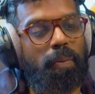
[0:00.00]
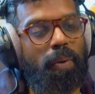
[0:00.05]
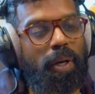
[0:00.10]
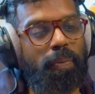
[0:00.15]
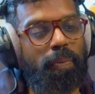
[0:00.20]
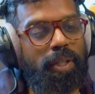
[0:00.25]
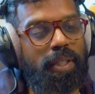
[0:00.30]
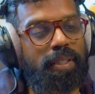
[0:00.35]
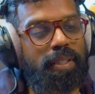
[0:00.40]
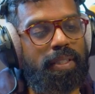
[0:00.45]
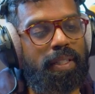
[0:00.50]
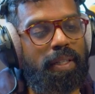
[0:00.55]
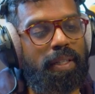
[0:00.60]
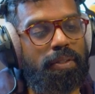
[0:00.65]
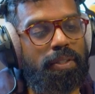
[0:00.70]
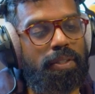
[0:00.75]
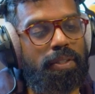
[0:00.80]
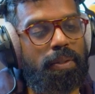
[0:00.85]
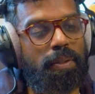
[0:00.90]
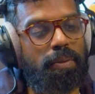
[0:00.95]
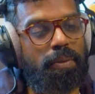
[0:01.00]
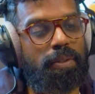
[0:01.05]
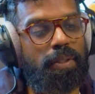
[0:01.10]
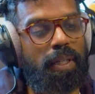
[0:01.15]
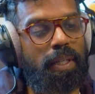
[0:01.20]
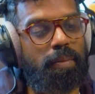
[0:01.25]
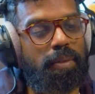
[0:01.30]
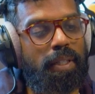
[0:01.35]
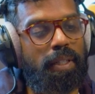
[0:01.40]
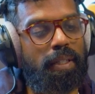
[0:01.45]
when we used to go on the school
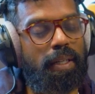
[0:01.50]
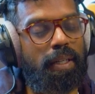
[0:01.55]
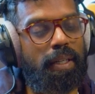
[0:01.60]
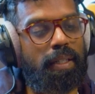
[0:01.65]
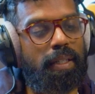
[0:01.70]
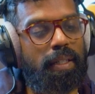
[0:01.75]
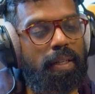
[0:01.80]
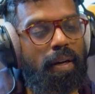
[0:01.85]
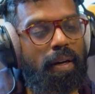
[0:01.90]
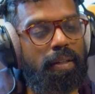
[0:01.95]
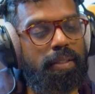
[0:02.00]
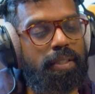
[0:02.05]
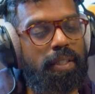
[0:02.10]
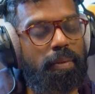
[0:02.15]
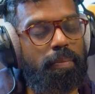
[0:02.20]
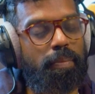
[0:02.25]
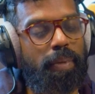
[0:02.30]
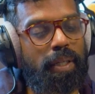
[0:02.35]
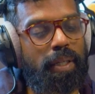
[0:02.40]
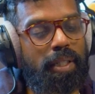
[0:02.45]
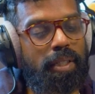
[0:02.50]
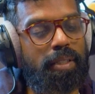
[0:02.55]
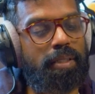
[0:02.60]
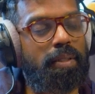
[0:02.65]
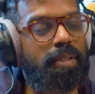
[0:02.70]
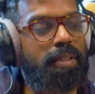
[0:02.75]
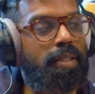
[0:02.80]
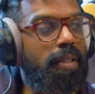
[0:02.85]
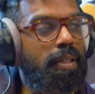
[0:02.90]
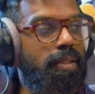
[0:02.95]
trips, because I
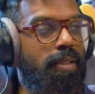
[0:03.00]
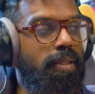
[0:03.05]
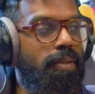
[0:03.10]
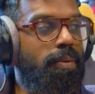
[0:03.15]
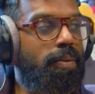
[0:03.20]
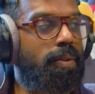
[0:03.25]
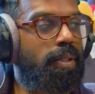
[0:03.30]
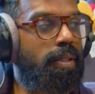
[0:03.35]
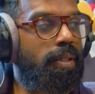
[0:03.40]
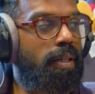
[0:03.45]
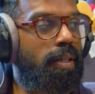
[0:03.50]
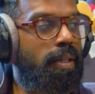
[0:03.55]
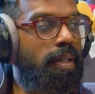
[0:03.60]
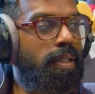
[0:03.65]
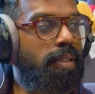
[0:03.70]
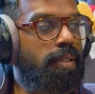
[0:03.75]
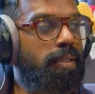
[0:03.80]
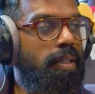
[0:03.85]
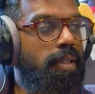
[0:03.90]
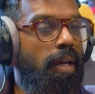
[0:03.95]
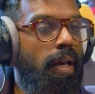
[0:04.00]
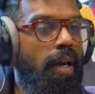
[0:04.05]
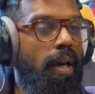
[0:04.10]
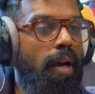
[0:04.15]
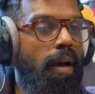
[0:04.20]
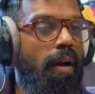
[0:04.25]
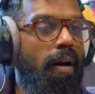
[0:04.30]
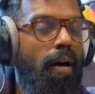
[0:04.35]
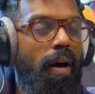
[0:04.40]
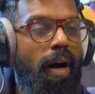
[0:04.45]
was so disorganised,
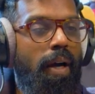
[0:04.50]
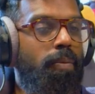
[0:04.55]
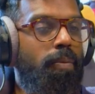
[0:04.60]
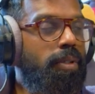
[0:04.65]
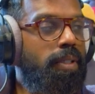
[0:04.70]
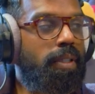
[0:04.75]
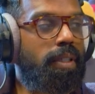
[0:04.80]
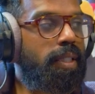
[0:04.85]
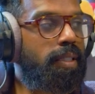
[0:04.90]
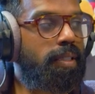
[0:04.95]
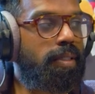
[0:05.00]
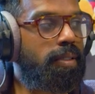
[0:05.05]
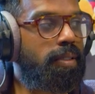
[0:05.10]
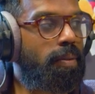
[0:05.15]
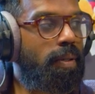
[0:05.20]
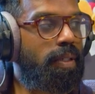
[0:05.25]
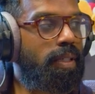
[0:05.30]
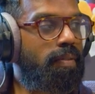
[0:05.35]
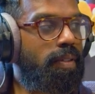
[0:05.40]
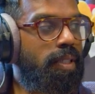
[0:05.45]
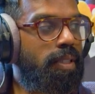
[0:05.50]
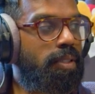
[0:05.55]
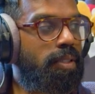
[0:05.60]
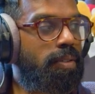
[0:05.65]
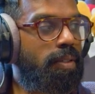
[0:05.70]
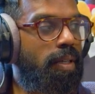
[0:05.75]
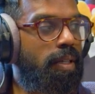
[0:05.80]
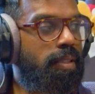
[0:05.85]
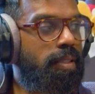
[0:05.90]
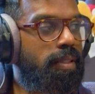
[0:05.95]
I wouldn't listen to any of the
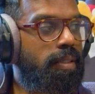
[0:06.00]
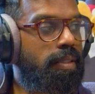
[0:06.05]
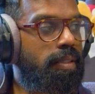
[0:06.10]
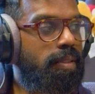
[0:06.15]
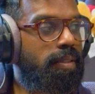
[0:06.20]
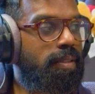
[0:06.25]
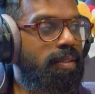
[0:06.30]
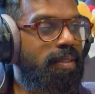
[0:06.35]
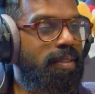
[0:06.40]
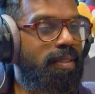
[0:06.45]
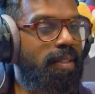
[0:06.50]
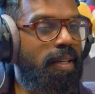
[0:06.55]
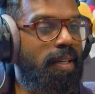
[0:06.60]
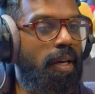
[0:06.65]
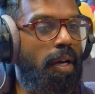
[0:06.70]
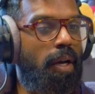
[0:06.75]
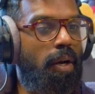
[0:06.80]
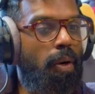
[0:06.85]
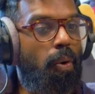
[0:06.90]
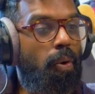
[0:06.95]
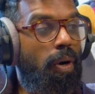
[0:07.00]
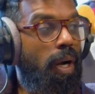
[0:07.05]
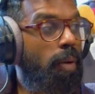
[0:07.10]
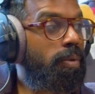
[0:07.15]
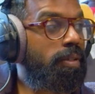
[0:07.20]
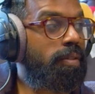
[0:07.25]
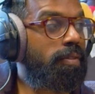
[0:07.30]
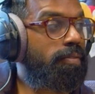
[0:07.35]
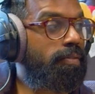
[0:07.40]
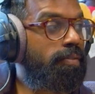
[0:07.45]
instructions. Or I
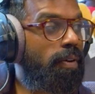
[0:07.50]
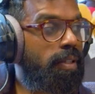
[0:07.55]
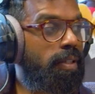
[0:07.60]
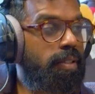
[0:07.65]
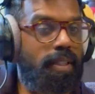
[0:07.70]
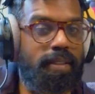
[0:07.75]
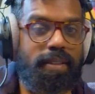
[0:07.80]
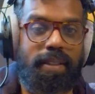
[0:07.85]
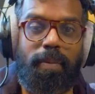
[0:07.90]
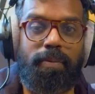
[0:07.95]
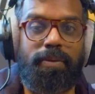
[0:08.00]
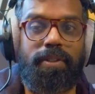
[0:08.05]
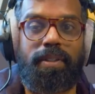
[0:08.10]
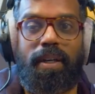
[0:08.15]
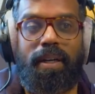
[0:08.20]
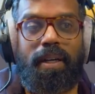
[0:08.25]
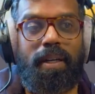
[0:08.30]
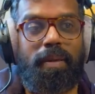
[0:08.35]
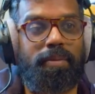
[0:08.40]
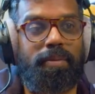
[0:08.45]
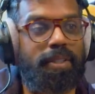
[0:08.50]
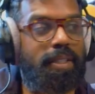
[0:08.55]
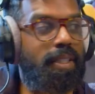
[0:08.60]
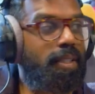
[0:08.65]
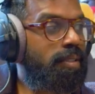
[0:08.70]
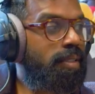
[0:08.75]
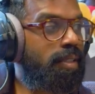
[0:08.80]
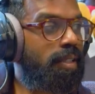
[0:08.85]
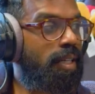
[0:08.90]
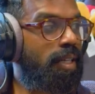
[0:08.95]
wouldn't... So sometimes
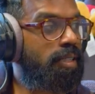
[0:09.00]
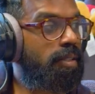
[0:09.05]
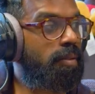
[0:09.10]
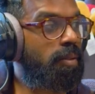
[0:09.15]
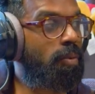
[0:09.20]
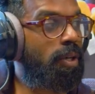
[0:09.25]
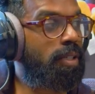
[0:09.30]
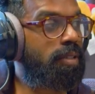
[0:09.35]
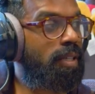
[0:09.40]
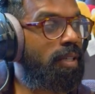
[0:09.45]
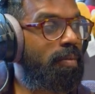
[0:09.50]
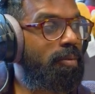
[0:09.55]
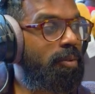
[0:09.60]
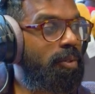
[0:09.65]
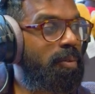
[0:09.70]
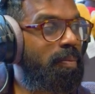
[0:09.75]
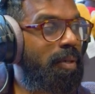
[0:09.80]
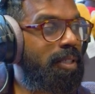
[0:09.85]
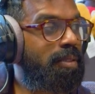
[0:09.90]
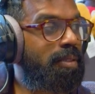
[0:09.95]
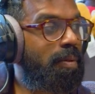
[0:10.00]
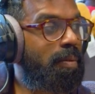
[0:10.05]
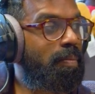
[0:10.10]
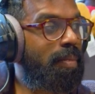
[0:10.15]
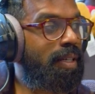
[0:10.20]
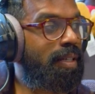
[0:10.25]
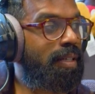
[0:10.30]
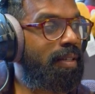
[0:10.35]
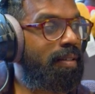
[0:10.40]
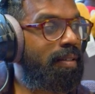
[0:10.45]
kids would go to me, what time are we supposed to be
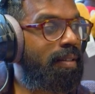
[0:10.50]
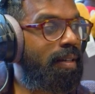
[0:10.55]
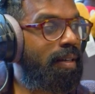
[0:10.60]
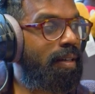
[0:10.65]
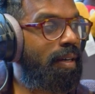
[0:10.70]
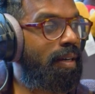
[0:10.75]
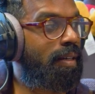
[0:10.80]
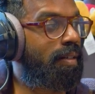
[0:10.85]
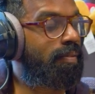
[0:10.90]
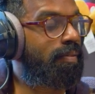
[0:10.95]
meeting at Thingy? And I